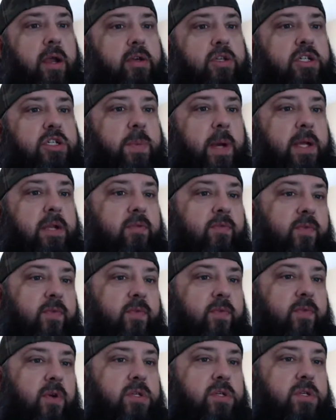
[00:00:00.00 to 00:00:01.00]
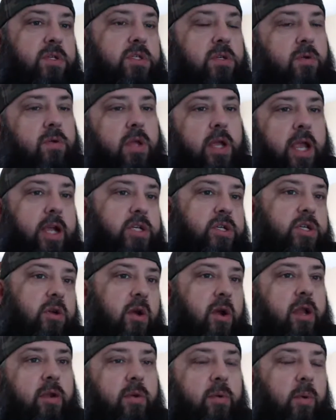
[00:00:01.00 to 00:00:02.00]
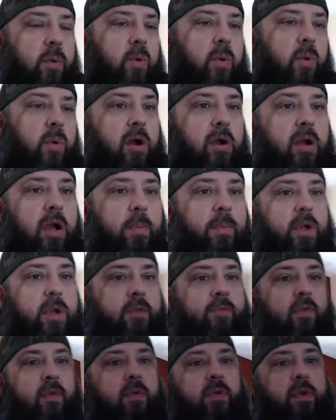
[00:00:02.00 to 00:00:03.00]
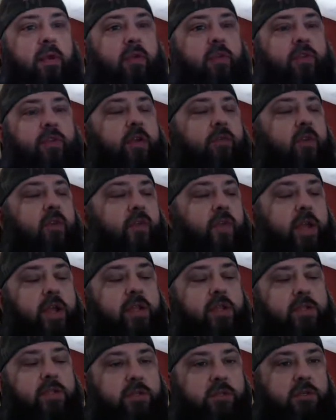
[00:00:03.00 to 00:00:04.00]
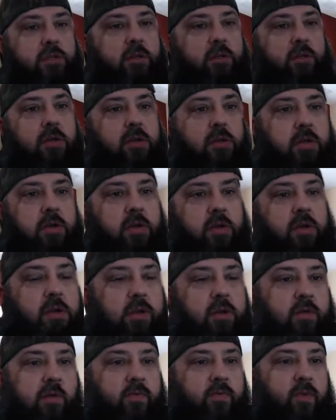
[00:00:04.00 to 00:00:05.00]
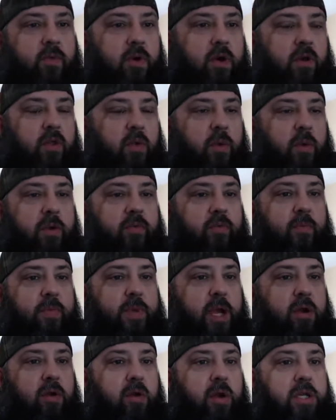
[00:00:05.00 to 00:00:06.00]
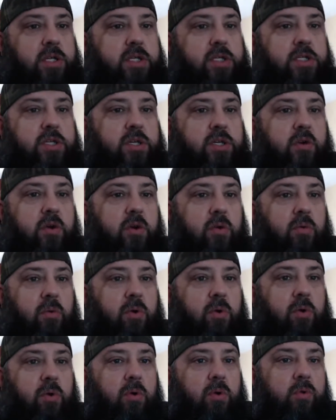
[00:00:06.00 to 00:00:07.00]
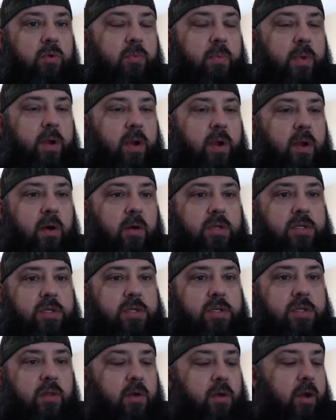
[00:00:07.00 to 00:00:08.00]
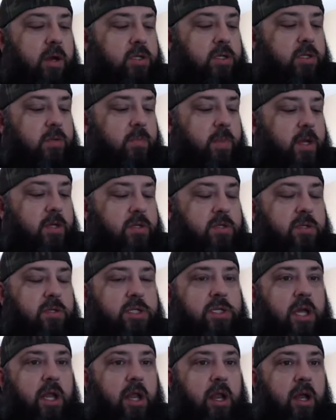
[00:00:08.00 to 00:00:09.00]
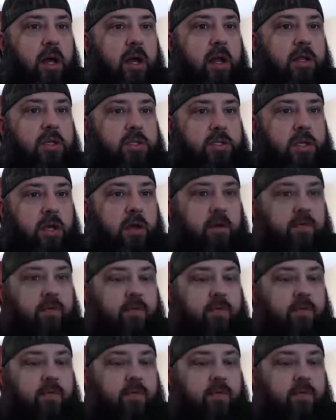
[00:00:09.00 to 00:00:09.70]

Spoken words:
Now she's back to first. So like each grade, you require a couple different things for all the way from decorations to her room and all this other crazy mess. So she's got a lot of stuff.